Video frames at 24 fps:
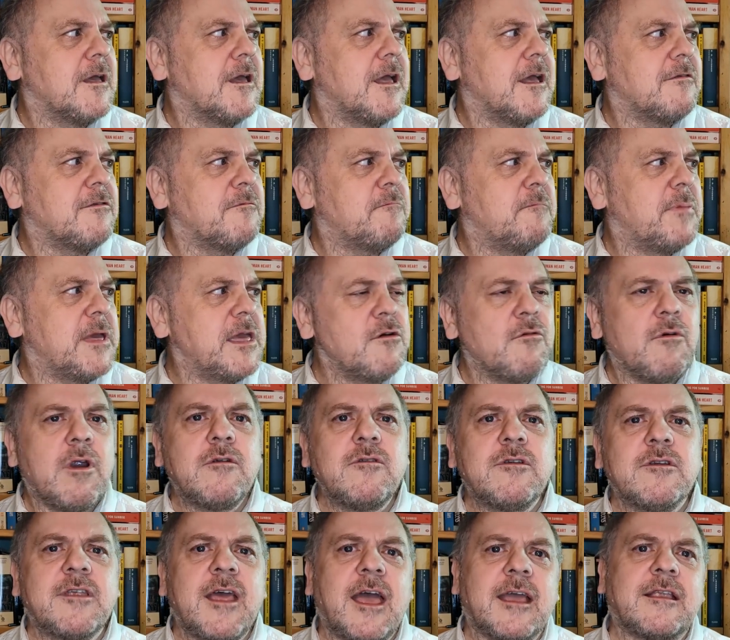it's be your
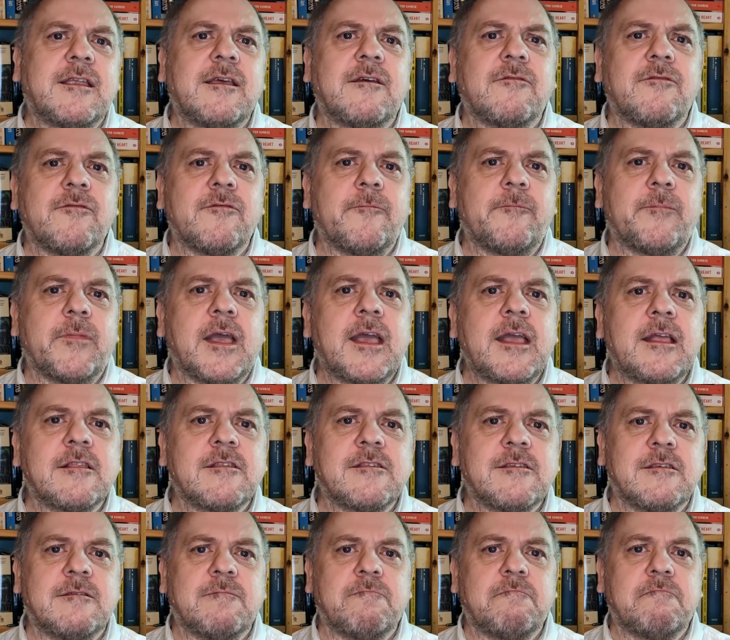own detective.
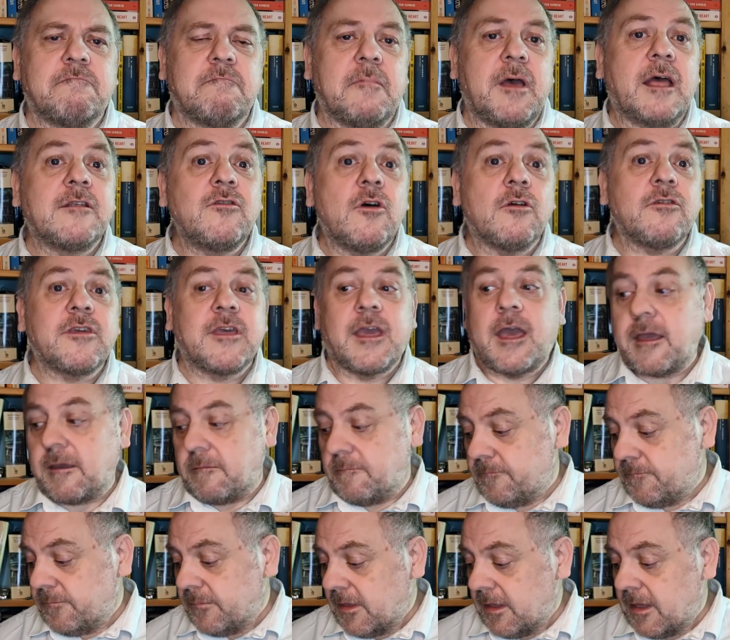It's a dossier.
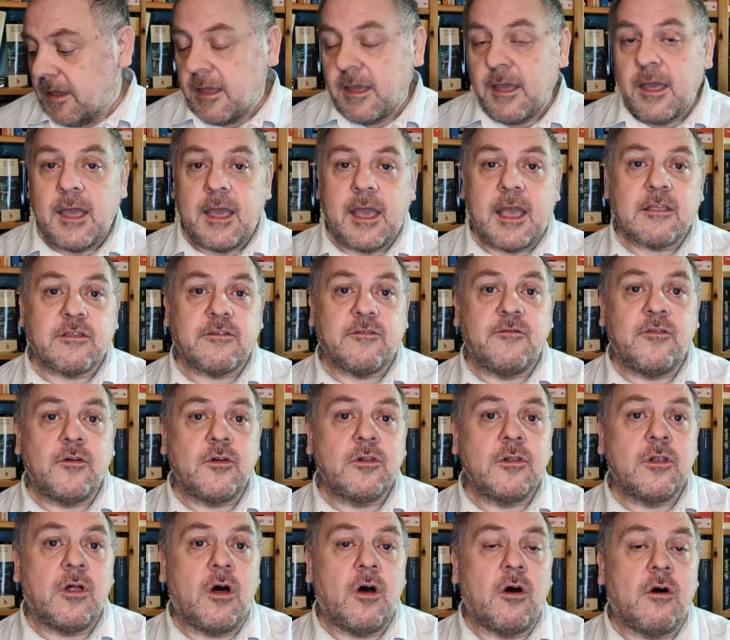It's
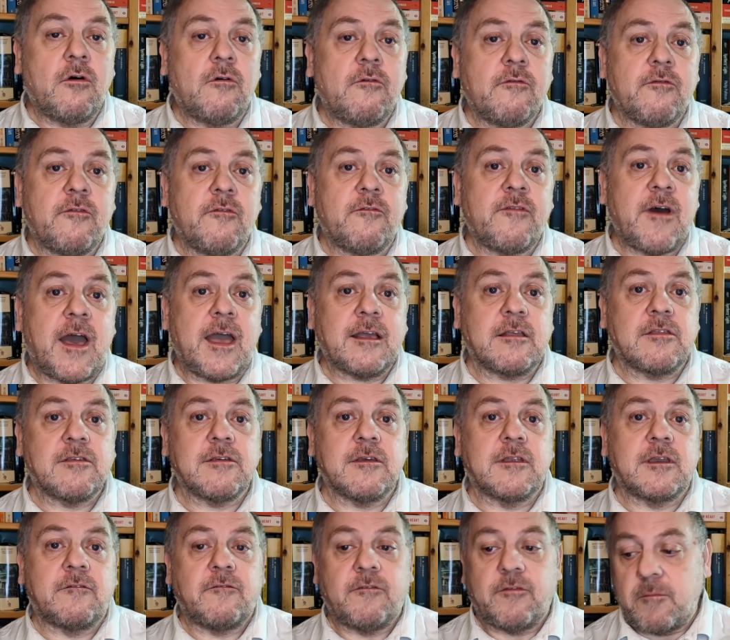full of facts
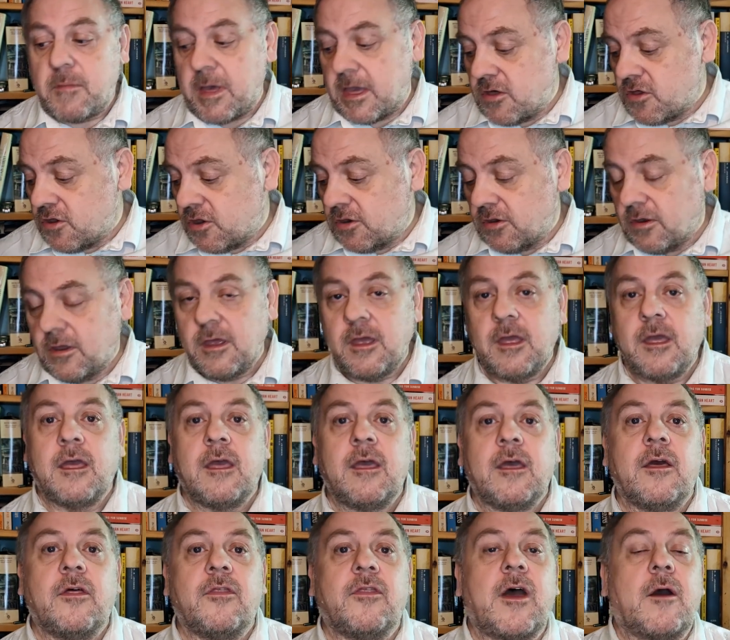and information
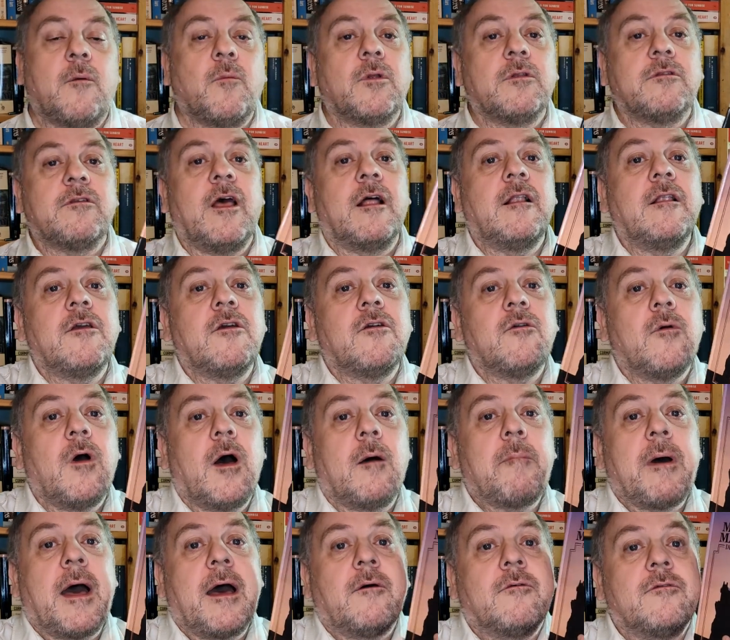that will tell you
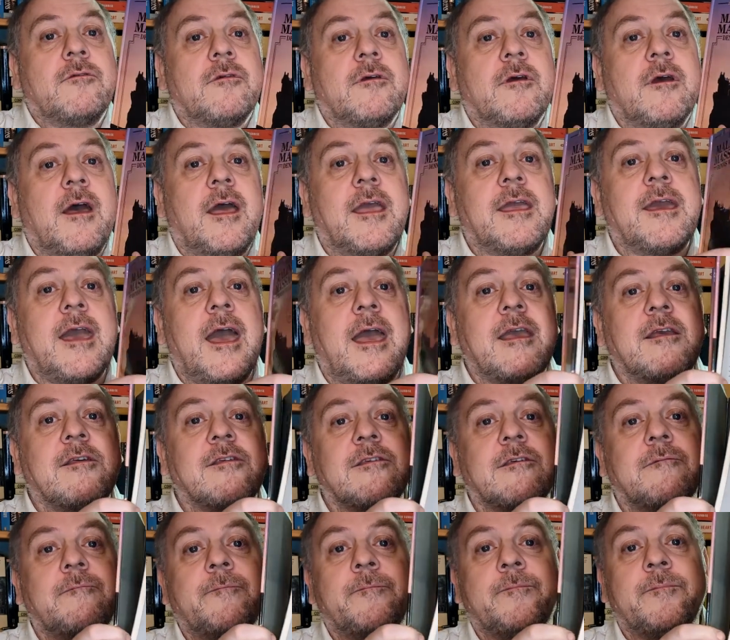about a
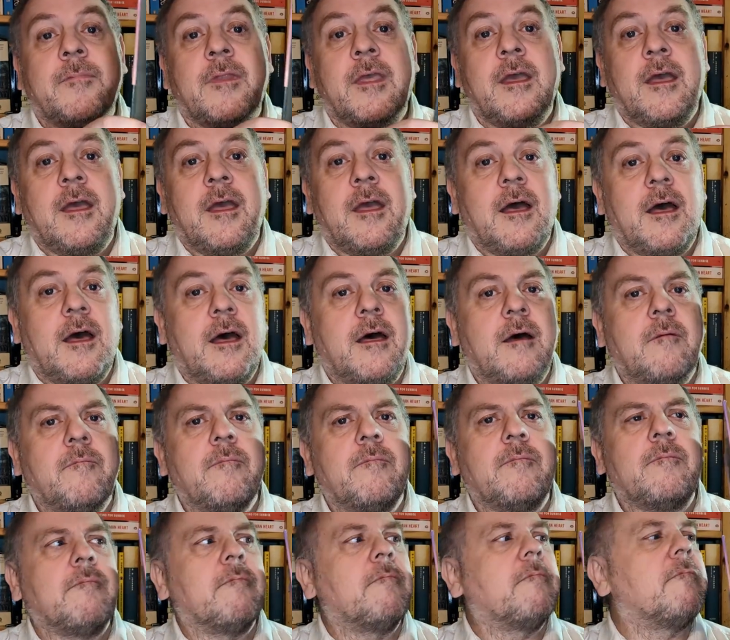case.
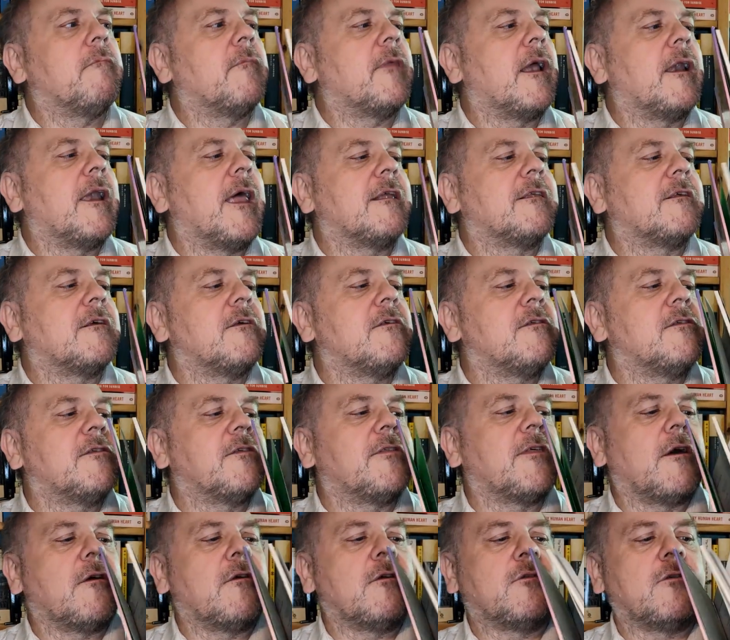Um, there are letters,
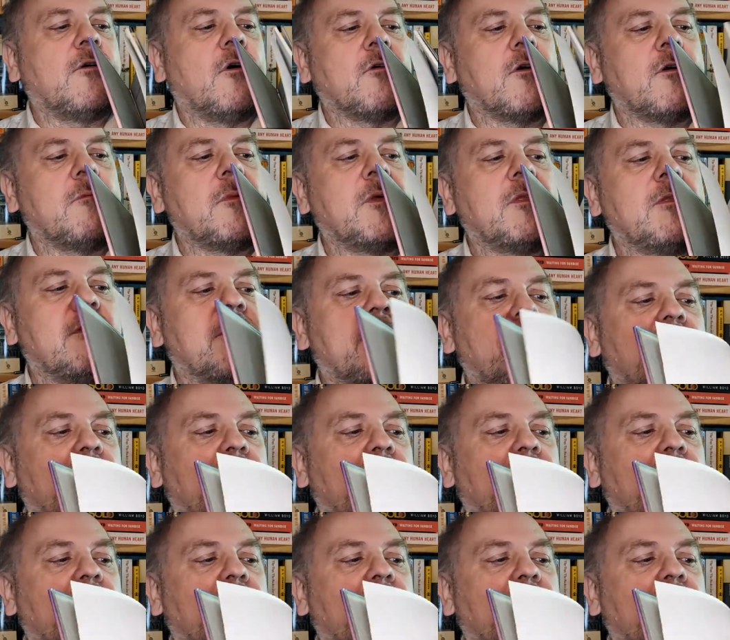there are documents,